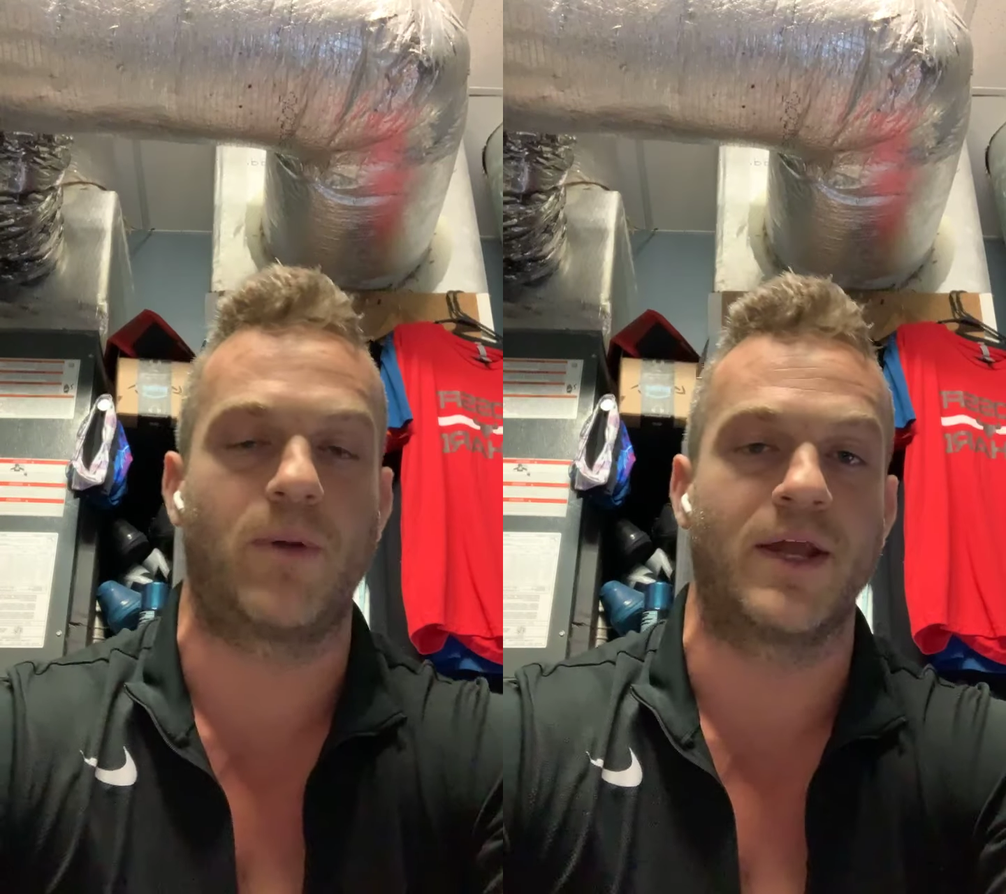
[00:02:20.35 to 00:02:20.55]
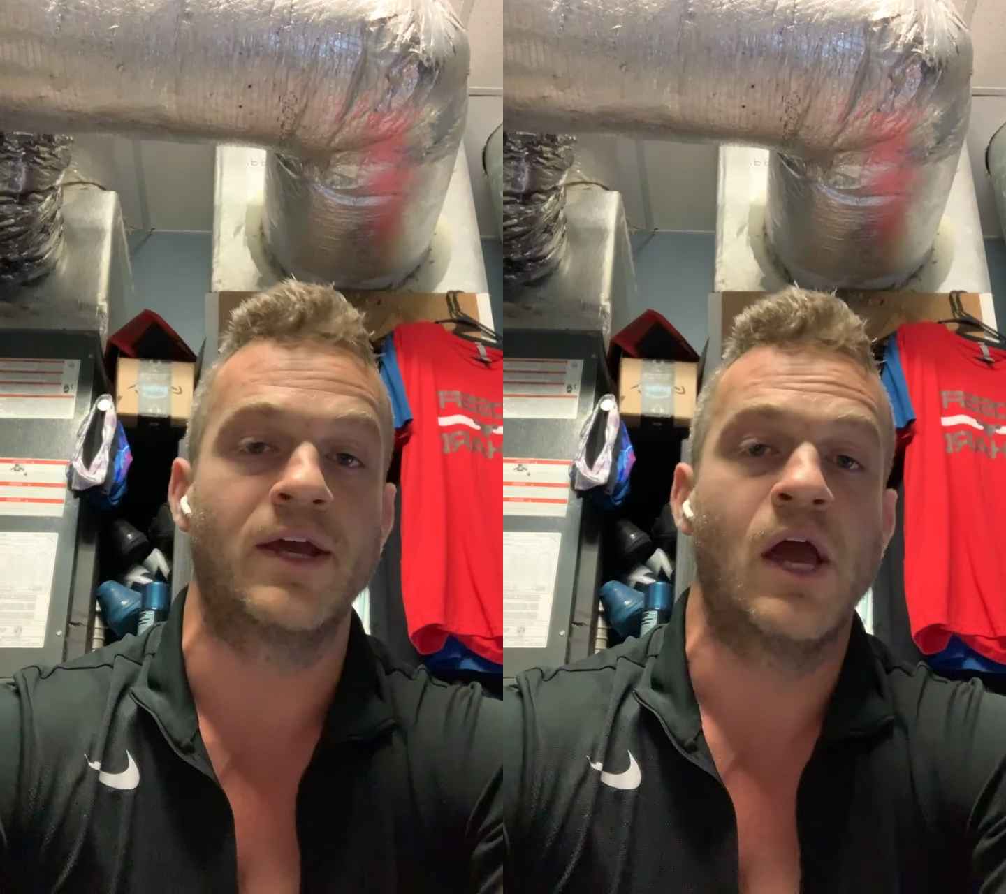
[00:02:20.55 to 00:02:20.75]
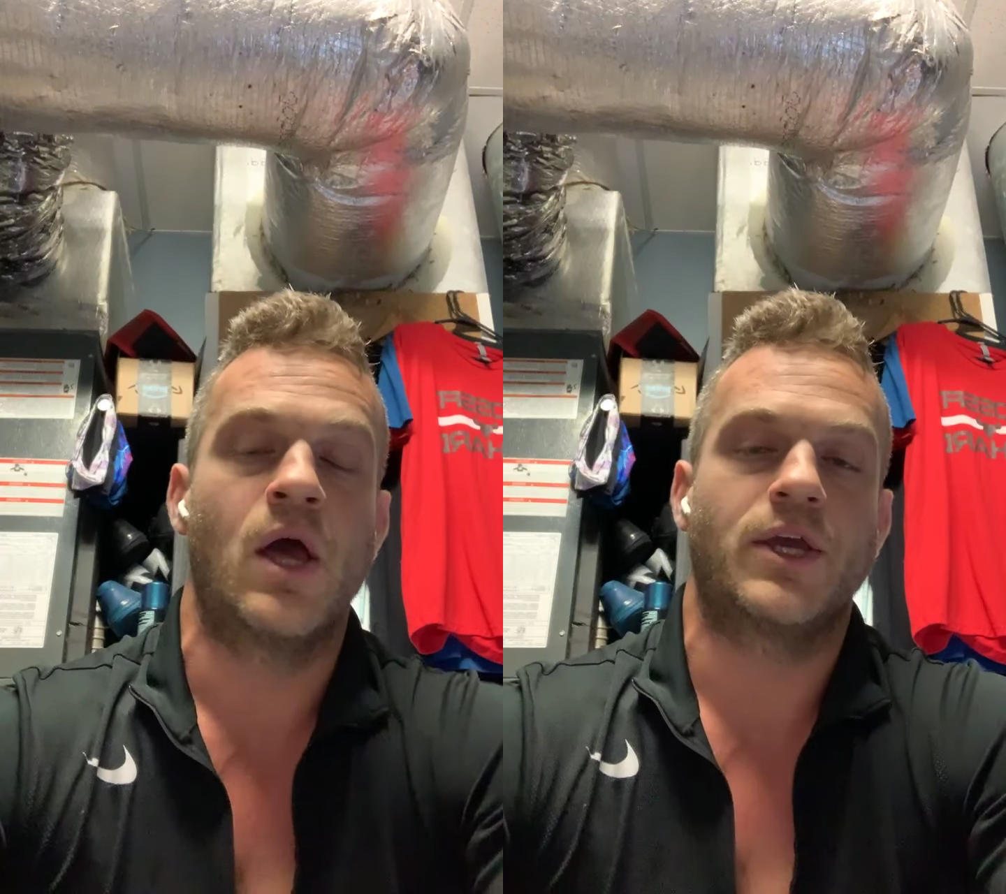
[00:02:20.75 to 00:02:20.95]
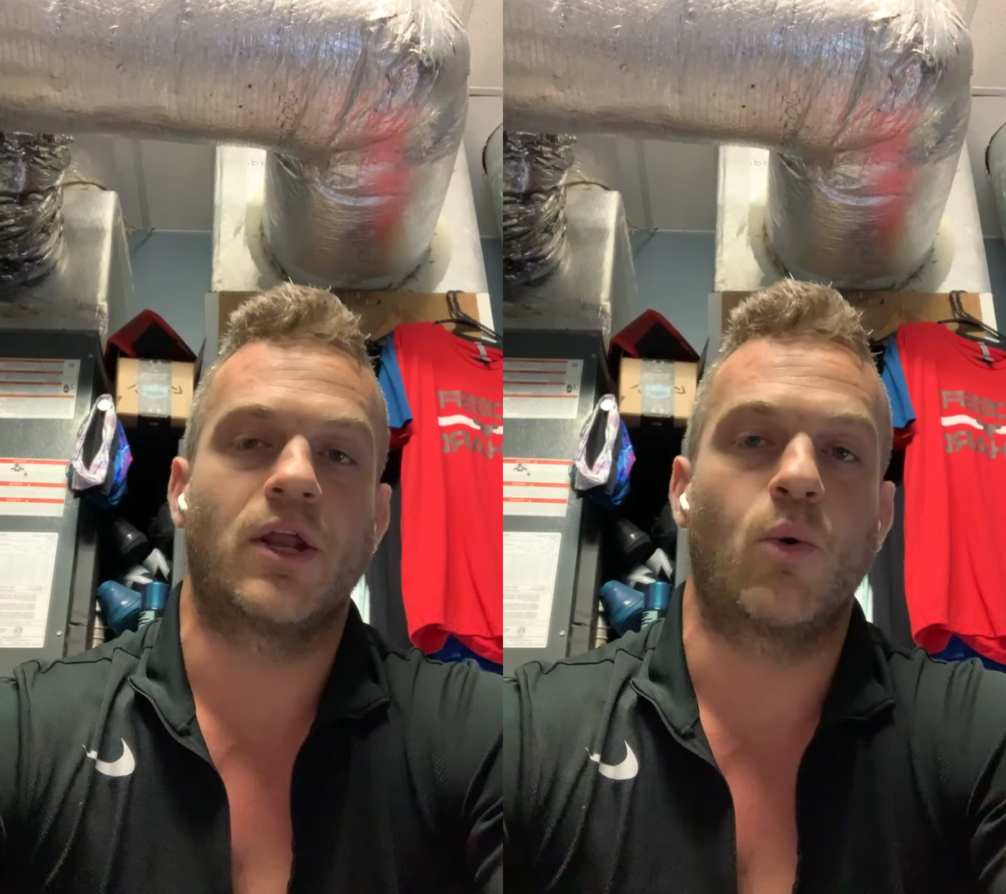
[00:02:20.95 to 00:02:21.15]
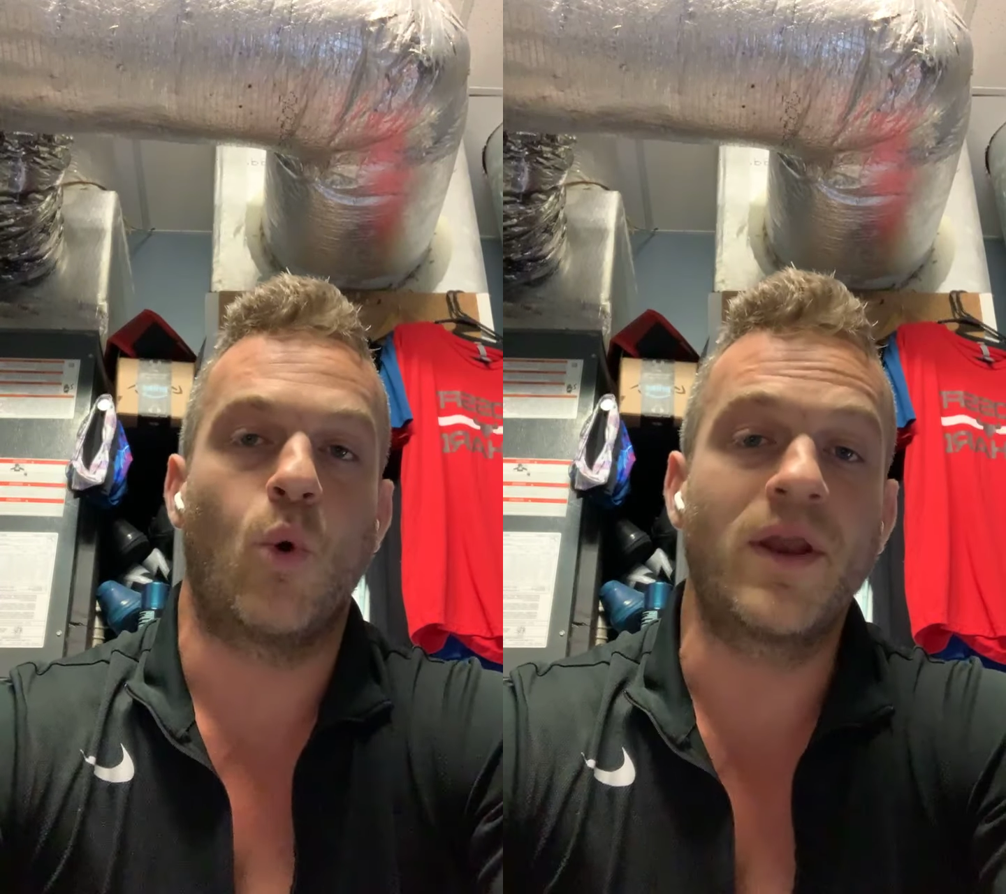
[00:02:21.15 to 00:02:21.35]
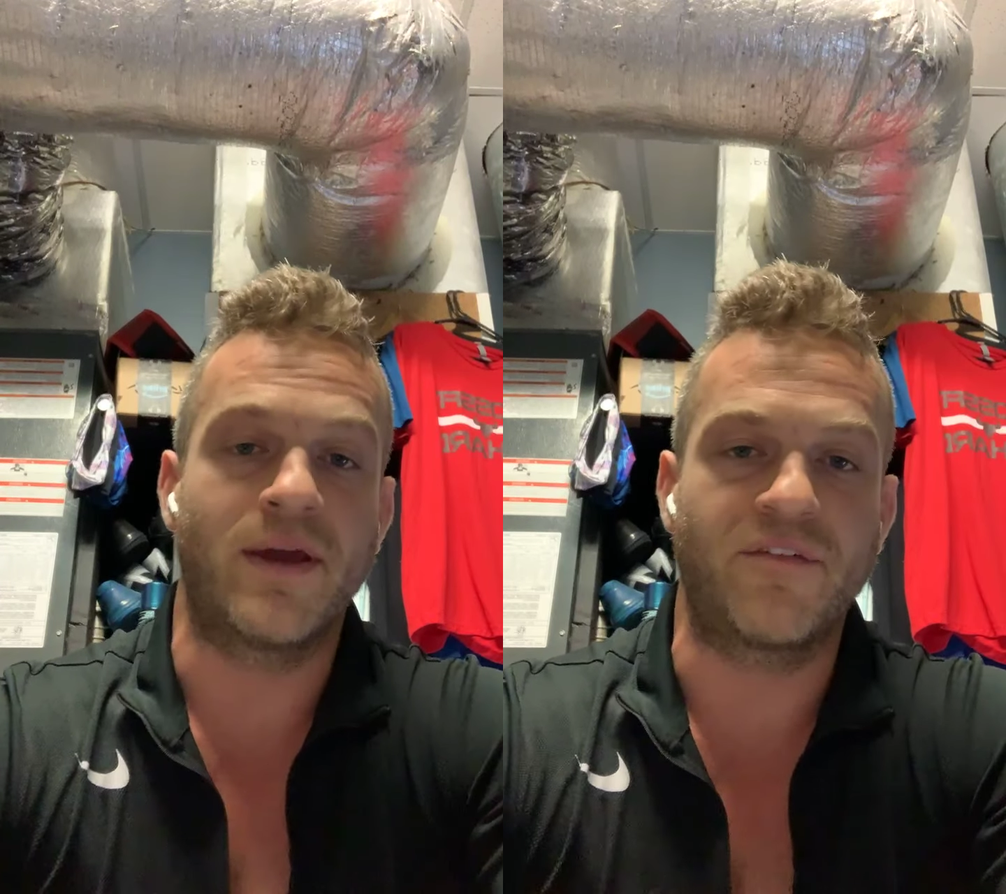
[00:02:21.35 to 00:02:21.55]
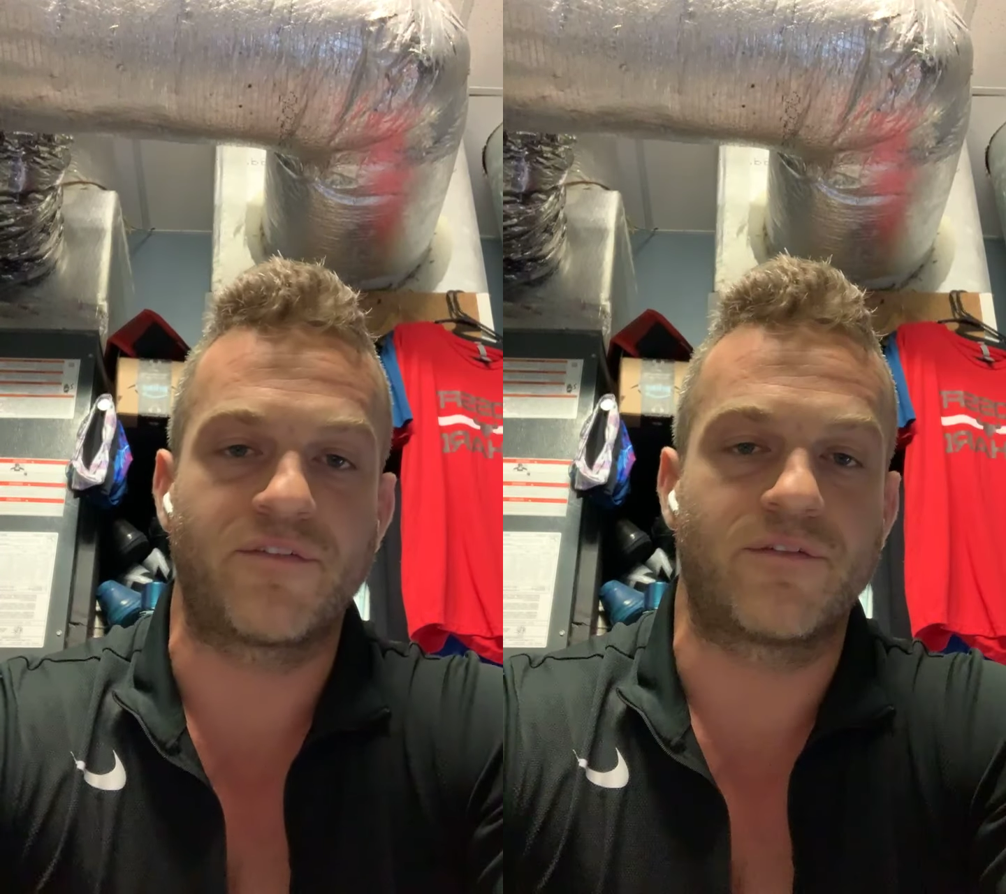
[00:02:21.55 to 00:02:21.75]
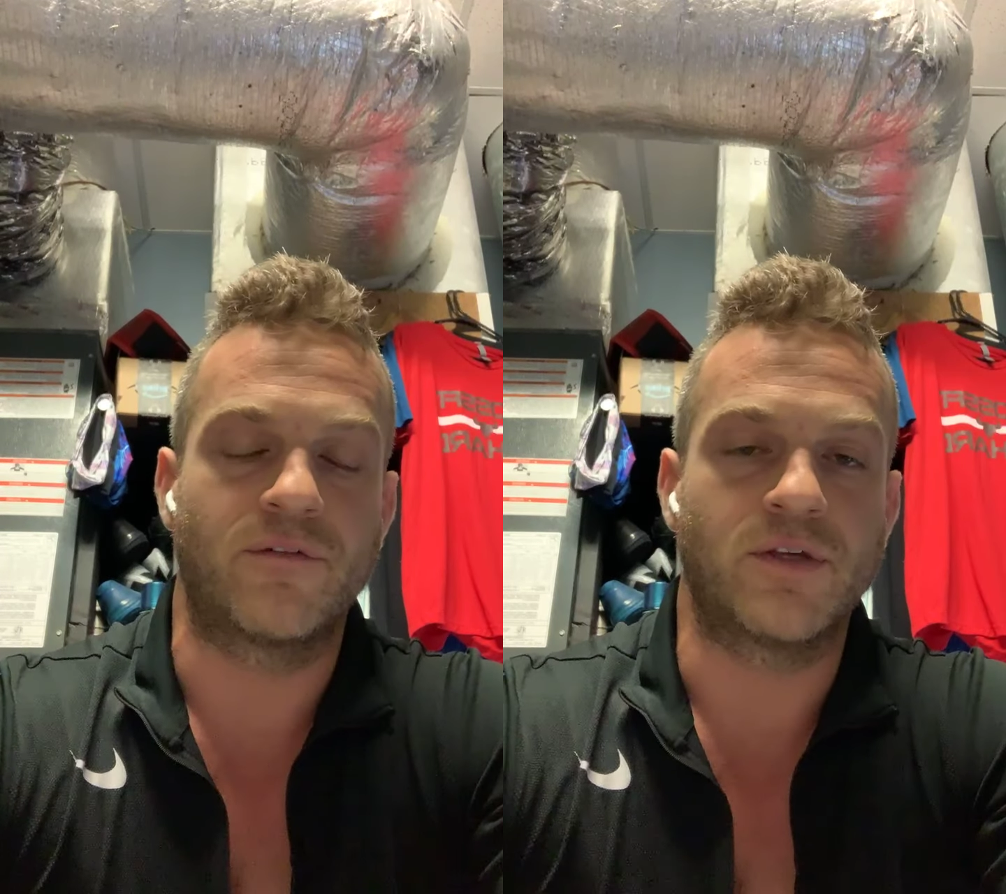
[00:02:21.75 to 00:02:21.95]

But, you know, what if